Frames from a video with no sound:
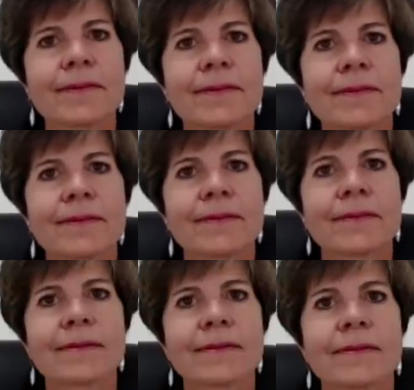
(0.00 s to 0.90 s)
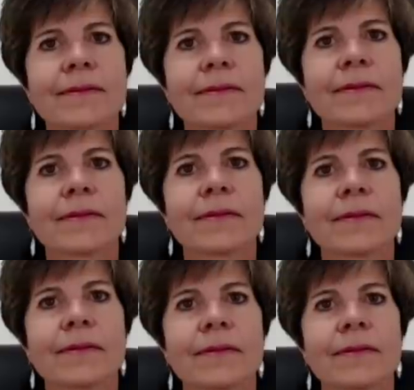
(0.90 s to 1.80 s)

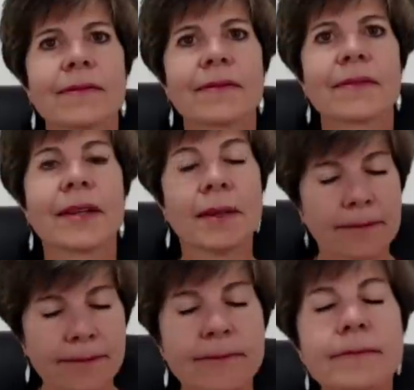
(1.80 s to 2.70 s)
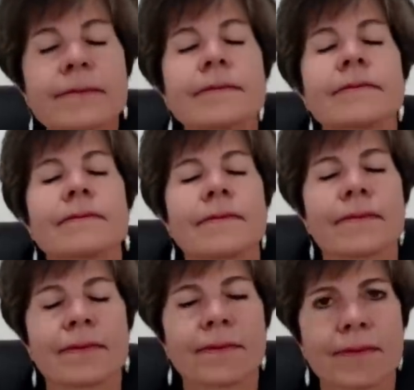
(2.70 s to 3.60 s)

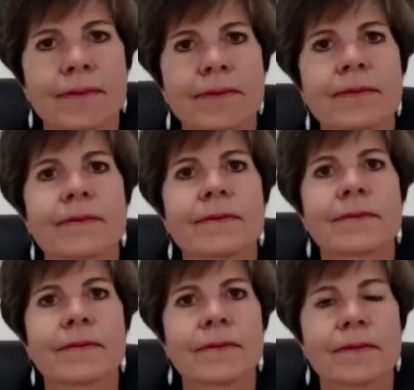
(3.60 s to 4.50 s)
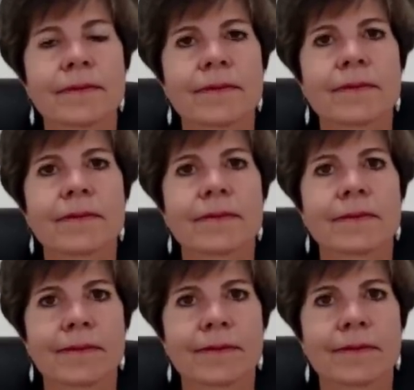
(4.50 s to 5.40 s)

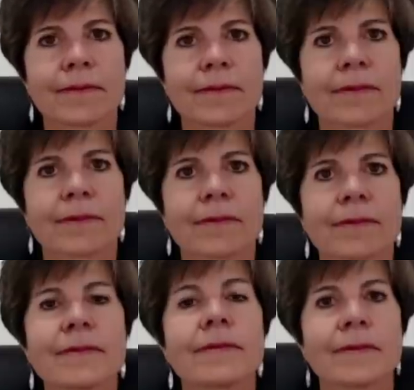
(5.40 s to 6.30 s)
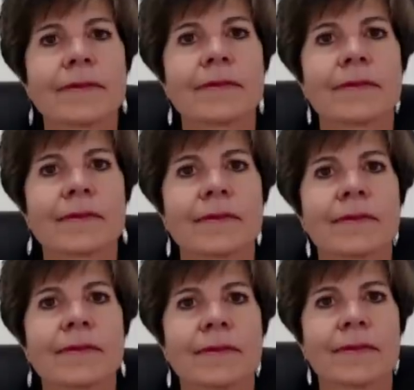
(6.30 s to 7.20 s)

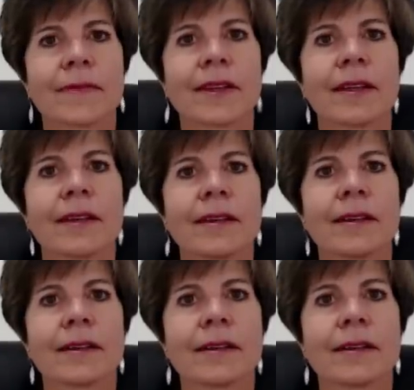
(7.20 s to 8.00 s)
(not speaking)